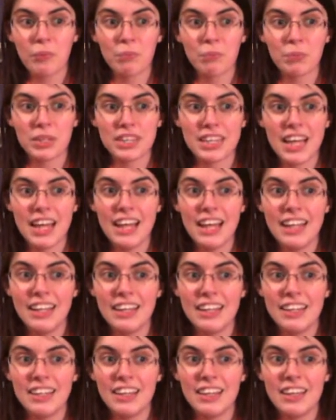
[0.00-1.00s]
but
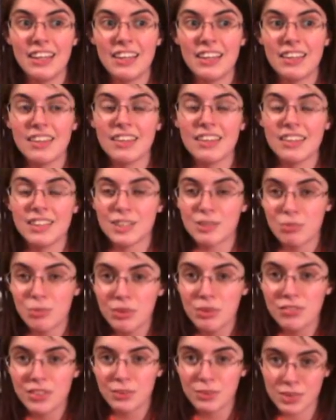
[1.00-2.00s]
then this
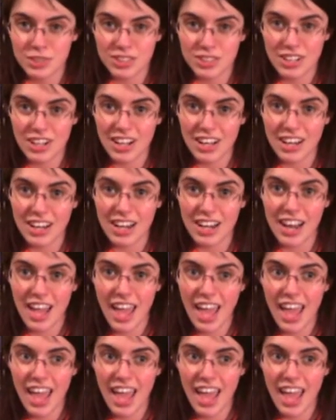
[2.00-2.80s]
movie was on,